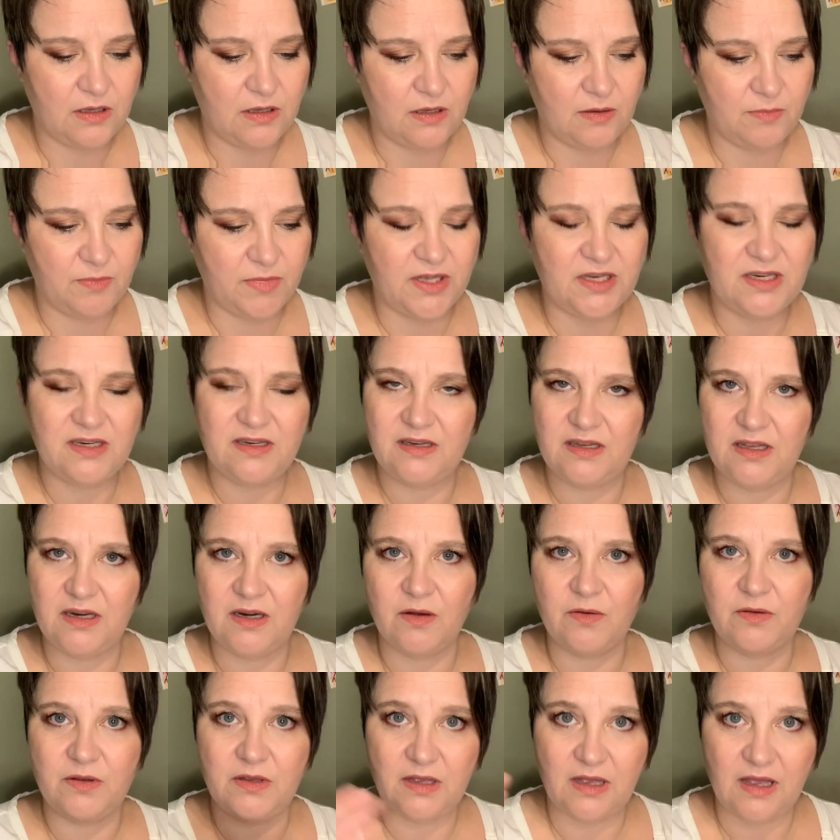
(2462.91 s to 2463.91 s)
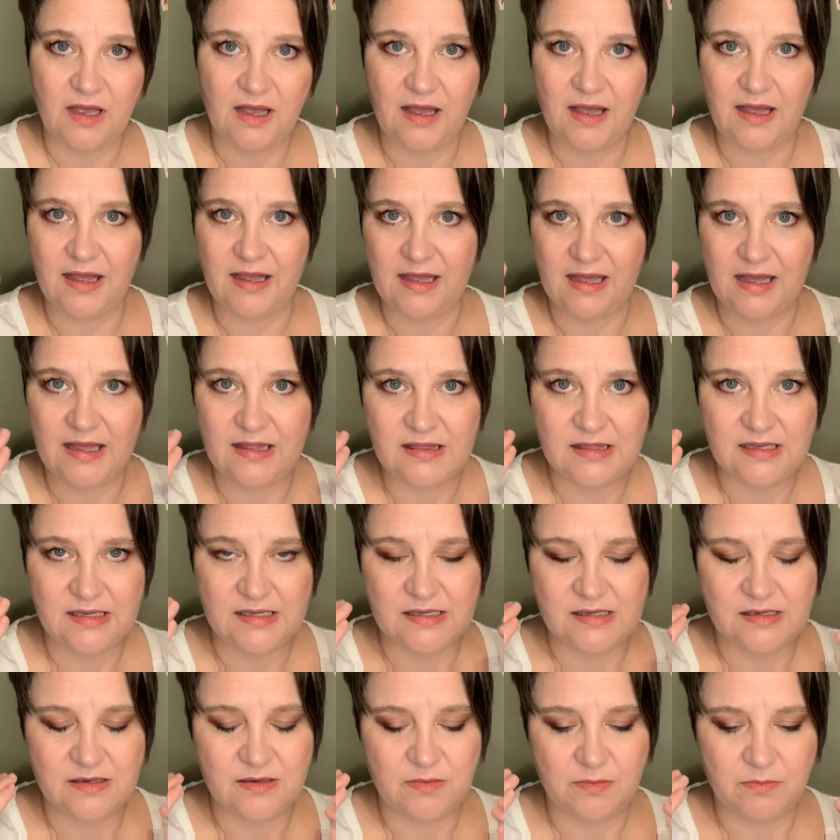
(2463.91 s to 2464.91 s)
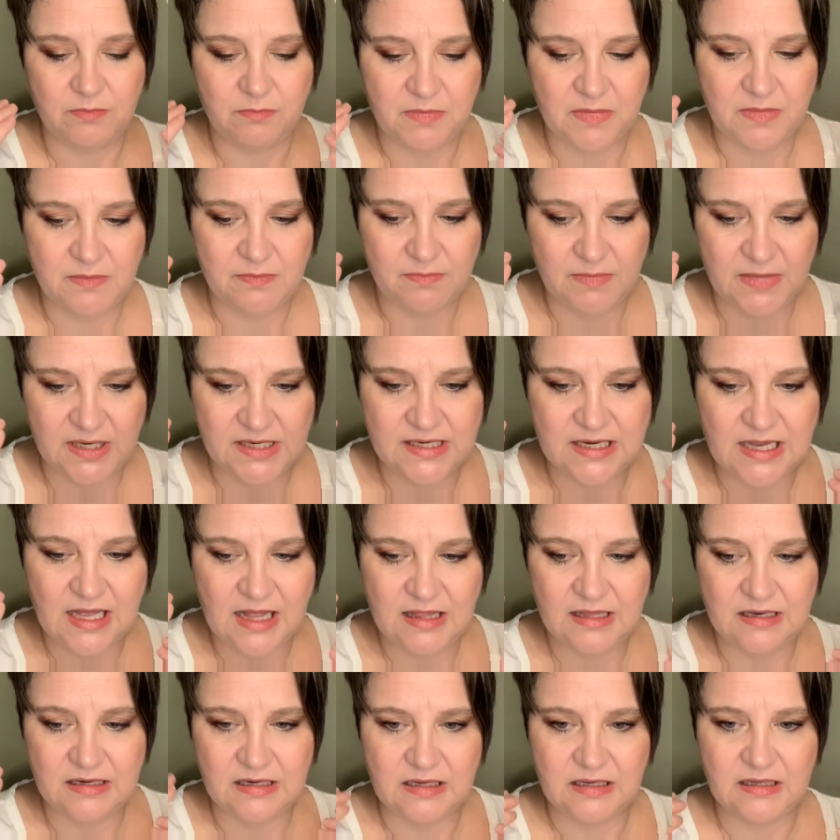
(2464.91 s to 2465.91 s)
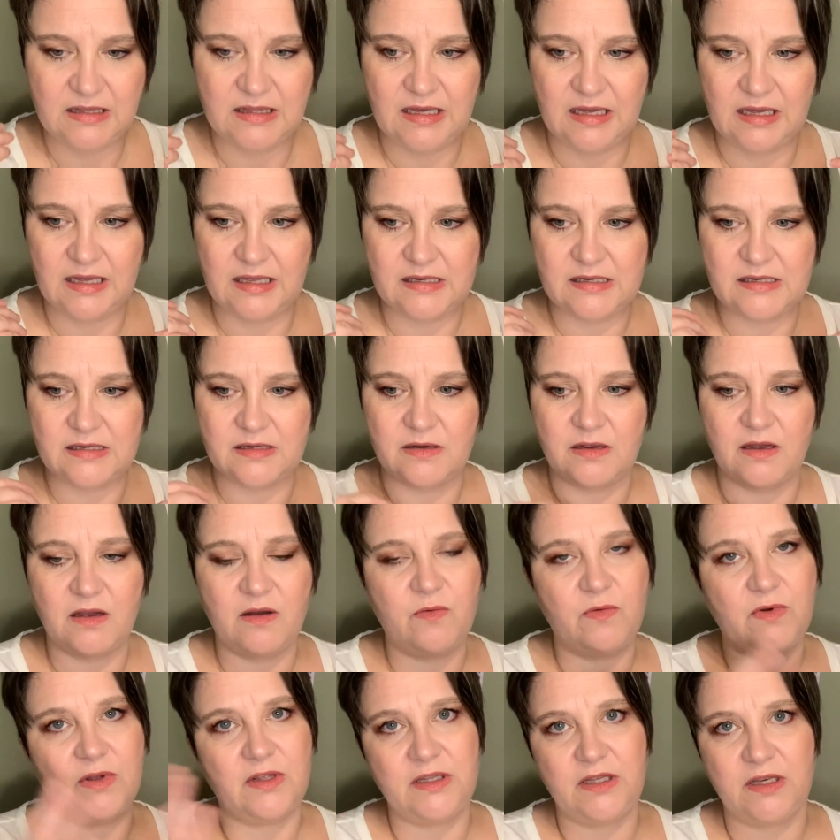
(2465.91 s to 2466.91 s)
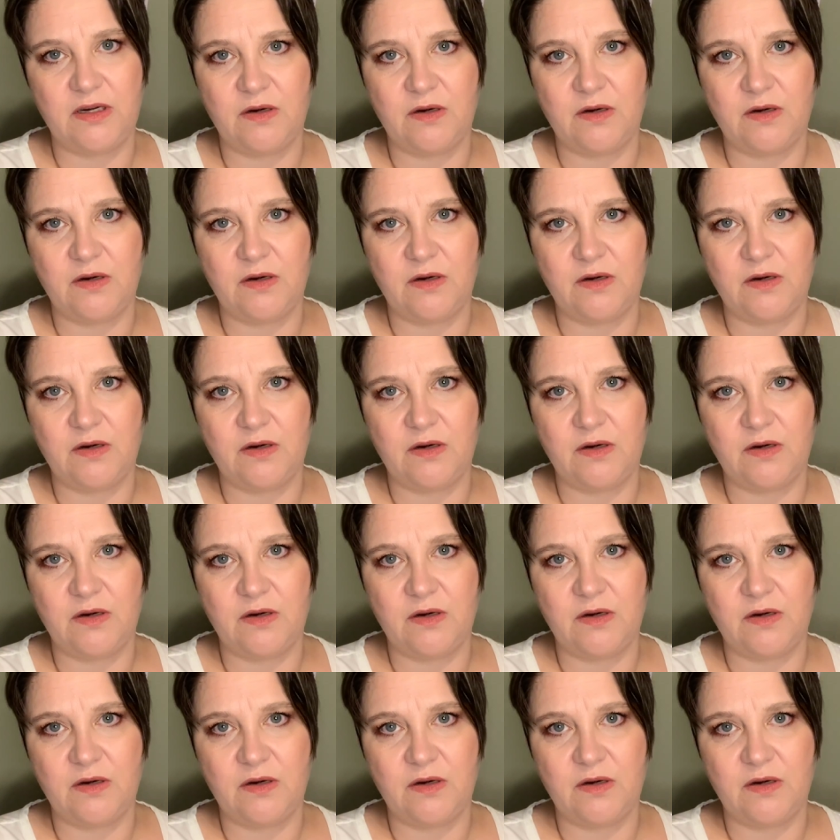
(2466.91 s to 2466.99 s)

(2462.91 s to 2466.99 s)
but, I had this mentality that, oh, well,